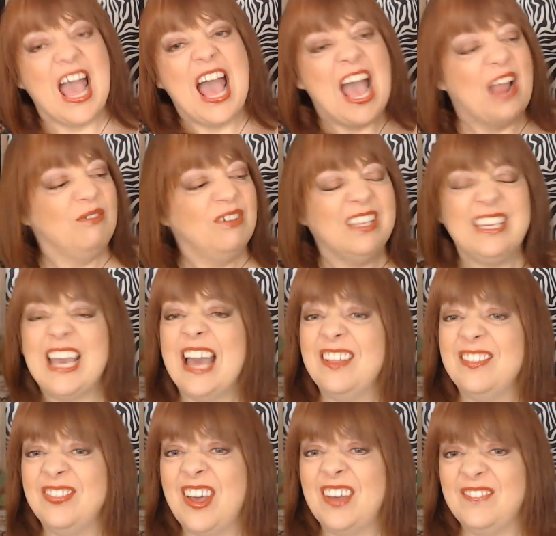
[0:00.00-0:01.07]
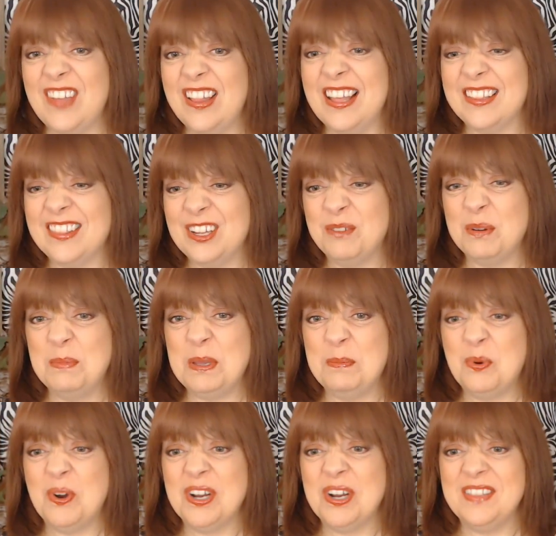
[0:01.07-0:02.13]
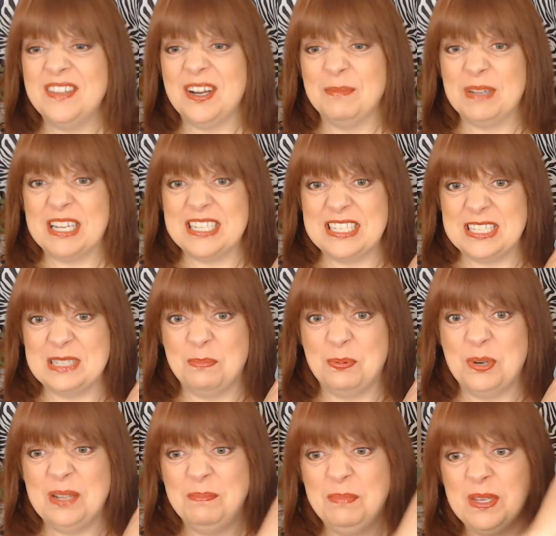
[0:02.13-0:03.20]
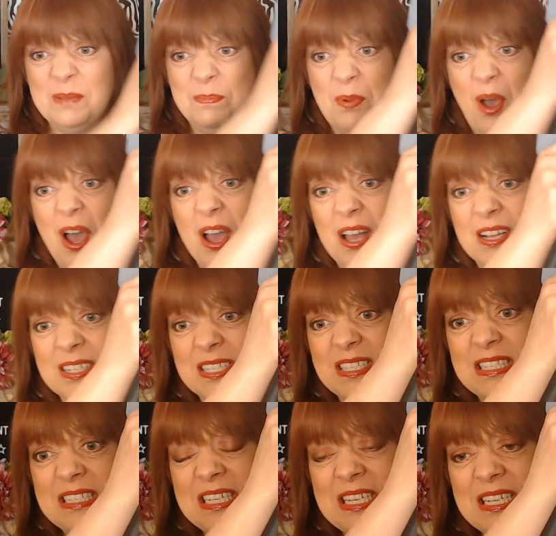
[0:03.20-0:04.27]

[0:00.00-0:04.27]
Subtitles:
I really kind of felt like there would be more in there because it's a pretty big box.